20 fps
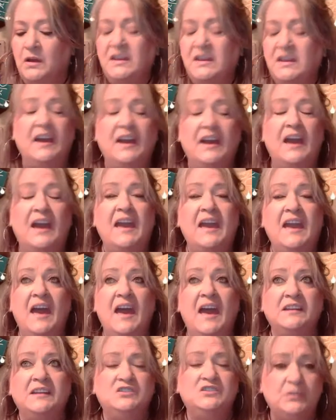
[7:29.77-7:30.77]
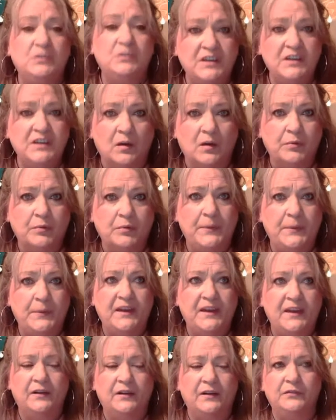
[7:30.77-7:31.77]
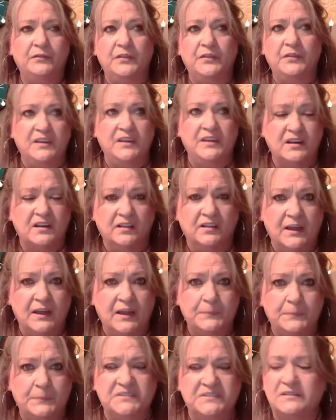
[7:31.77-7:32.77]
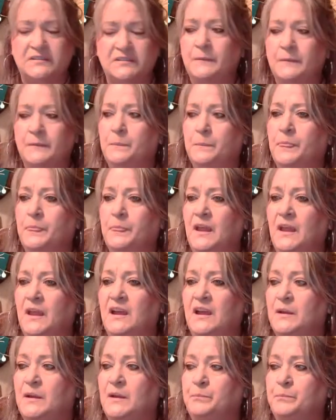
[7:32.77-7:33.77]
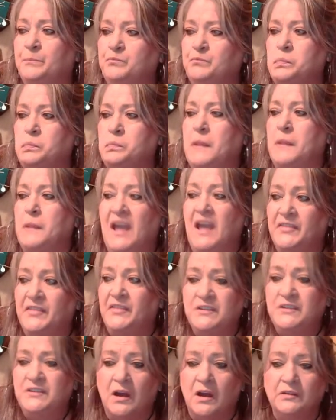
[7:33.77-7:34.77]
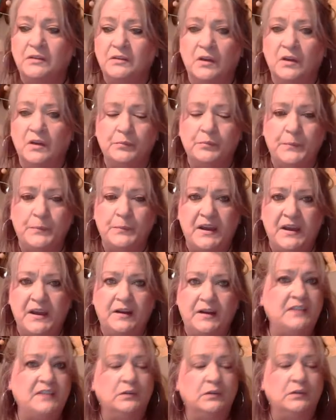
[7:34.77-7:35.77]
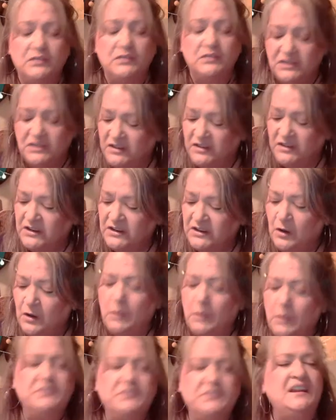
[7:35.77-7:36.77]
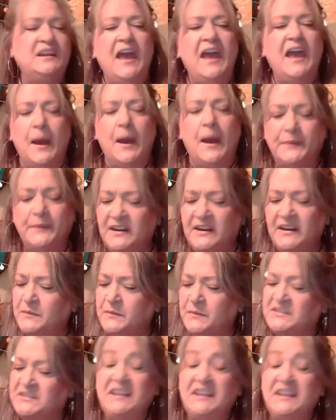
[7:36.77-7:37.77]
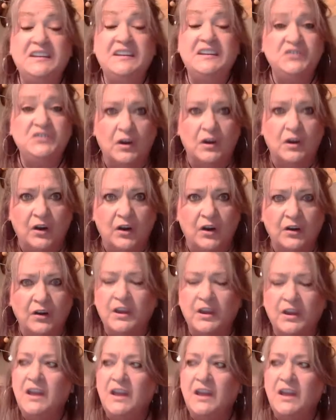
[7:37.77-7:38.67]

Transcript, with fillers: yeah, I had Judy all prepared for the eclipse. Um, I had the dogs all prepared. I told Judy, you know, what was going to happen, and it was going to get dark,